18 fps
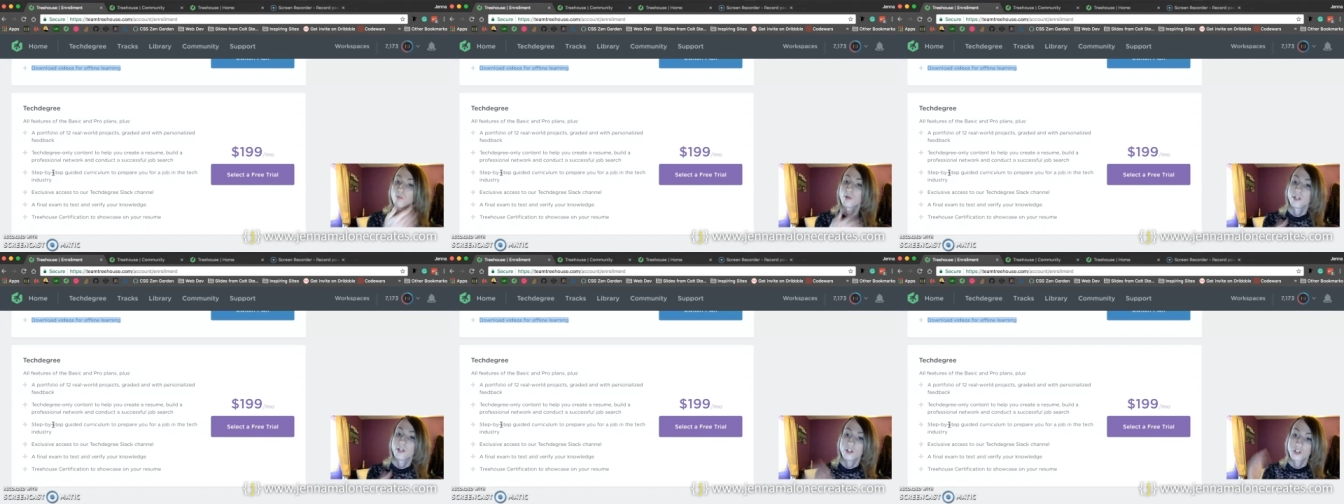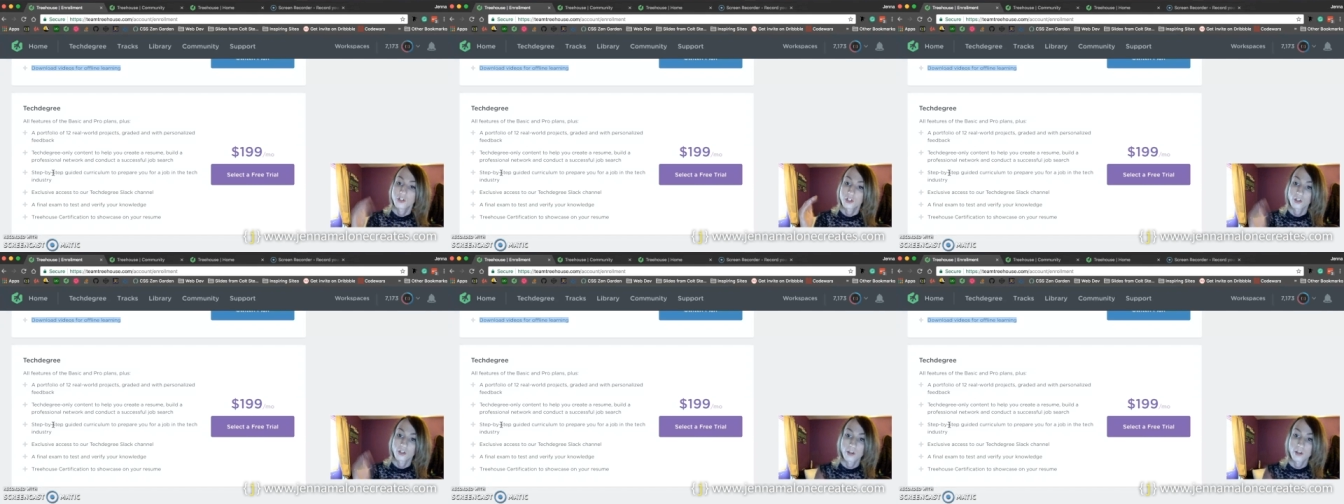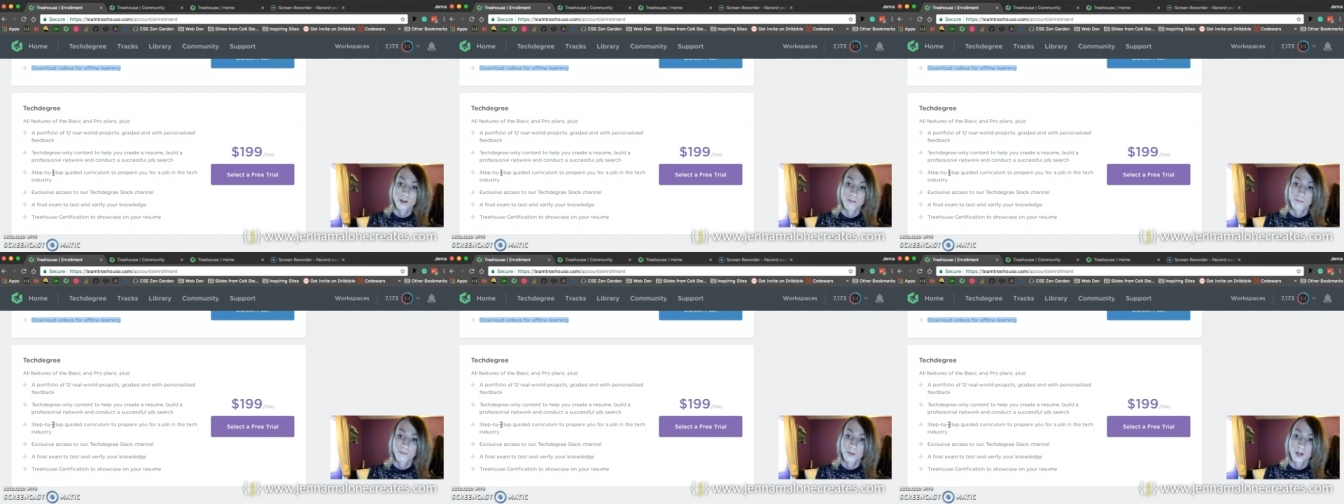what you should
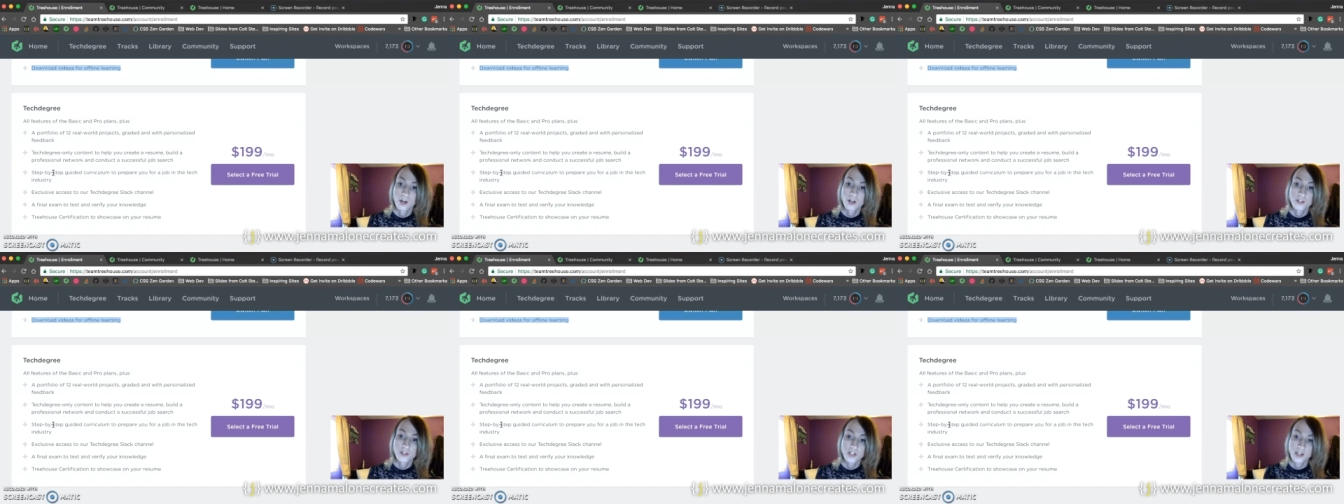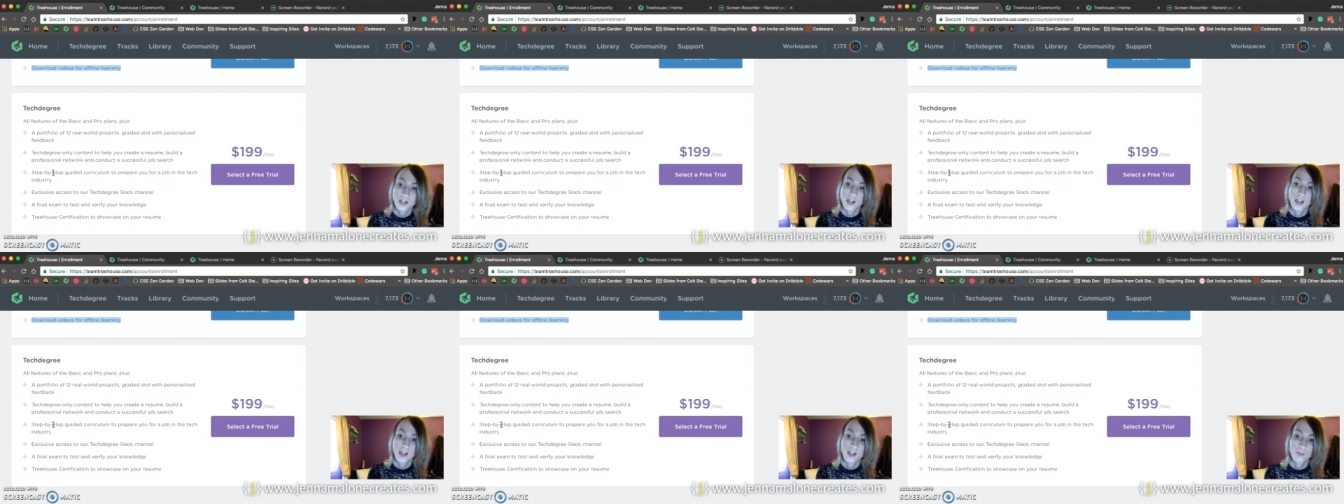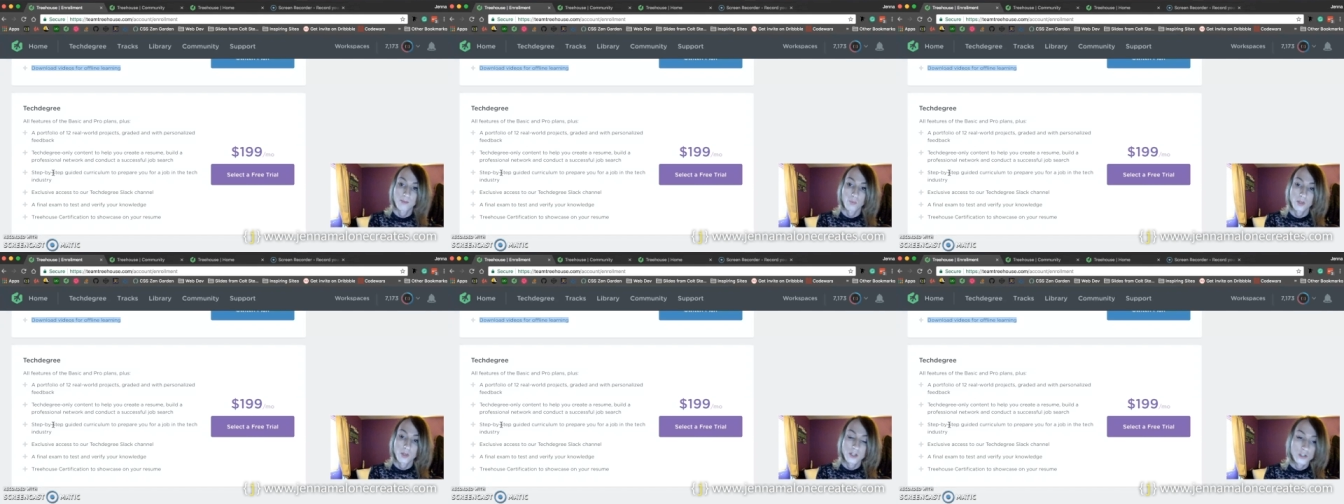learn first and
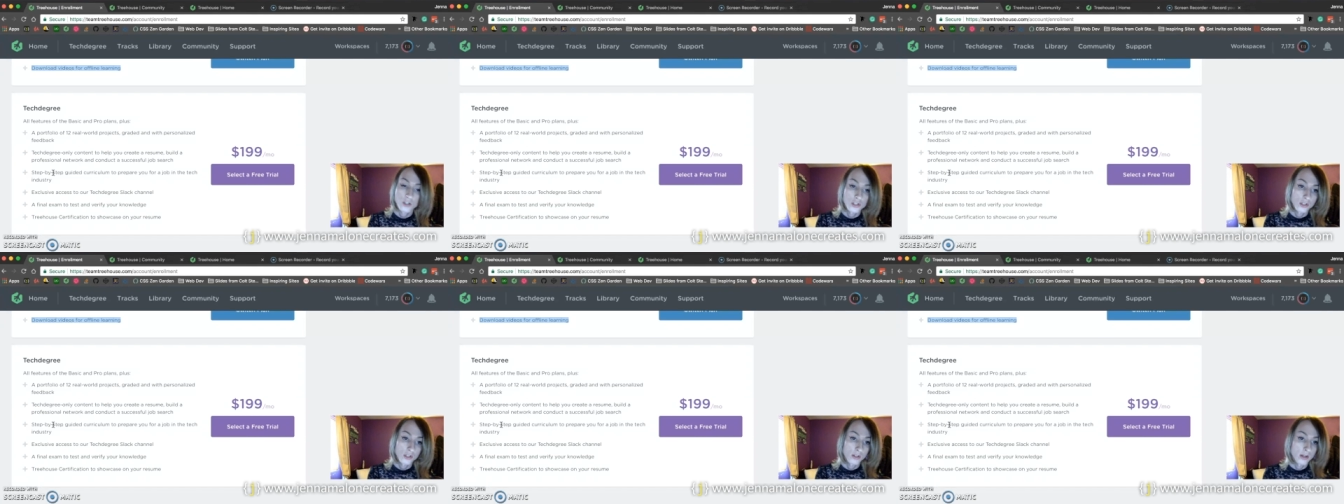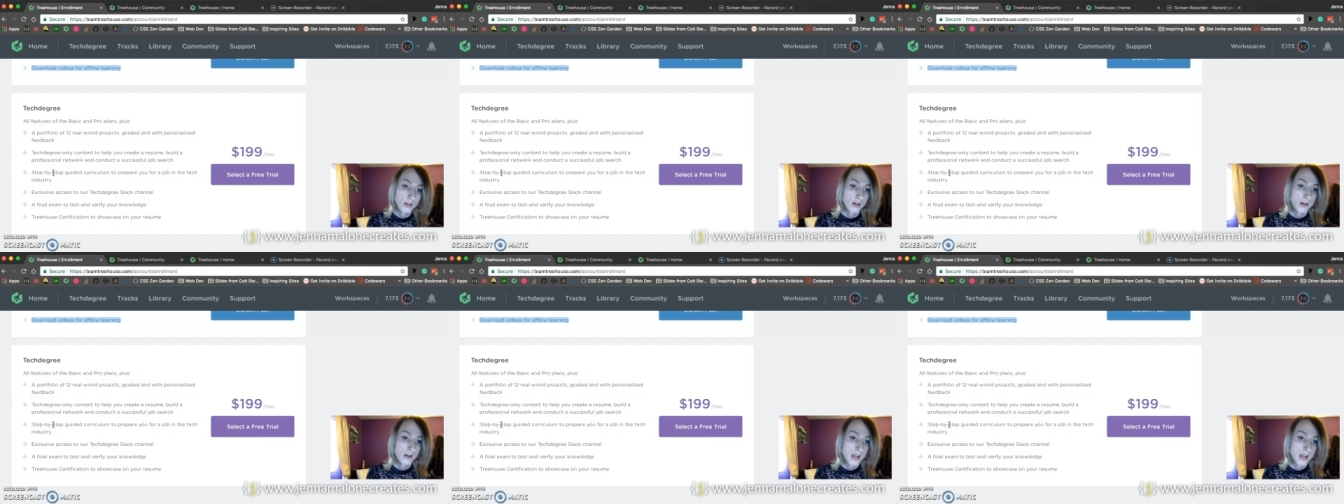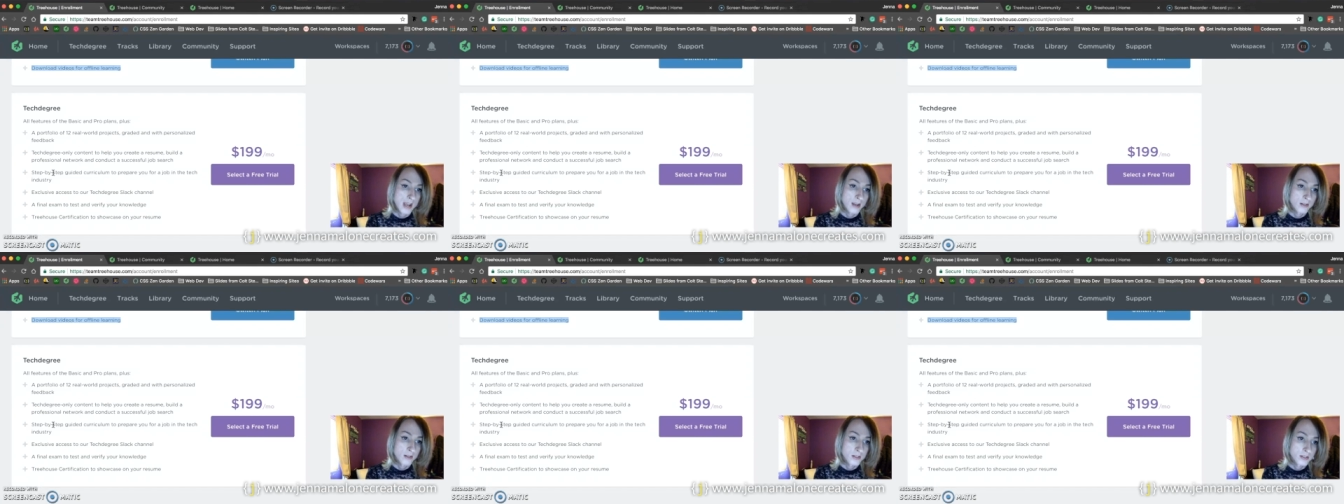then what you should learn
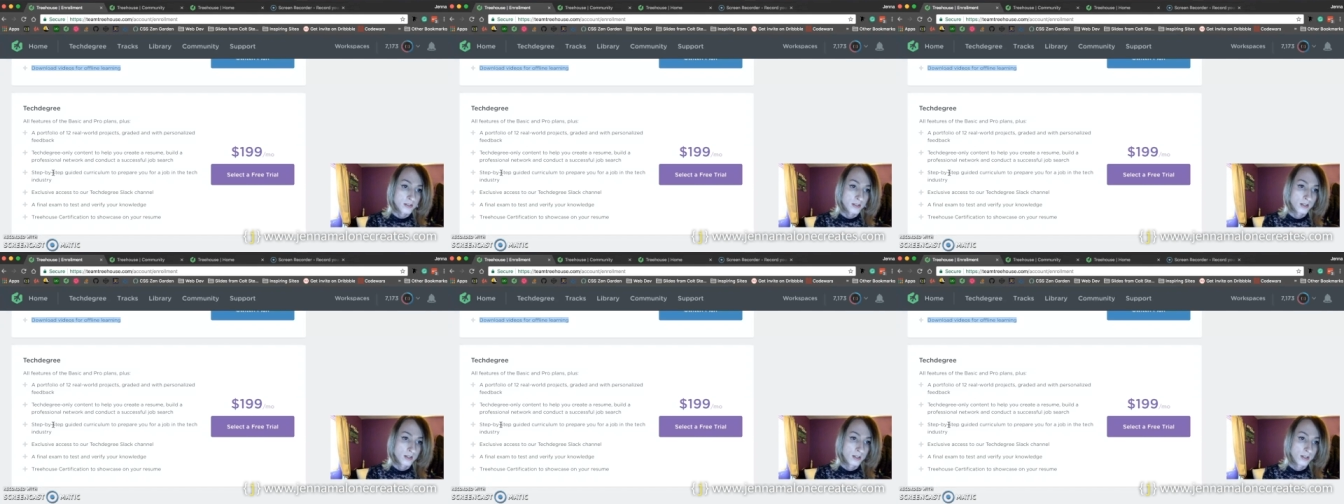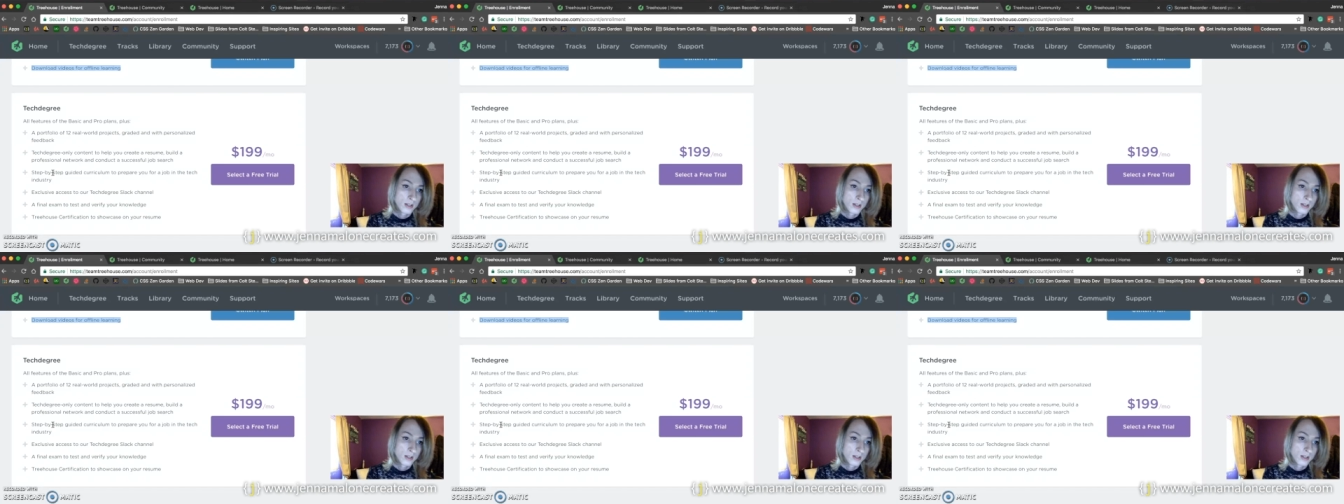next.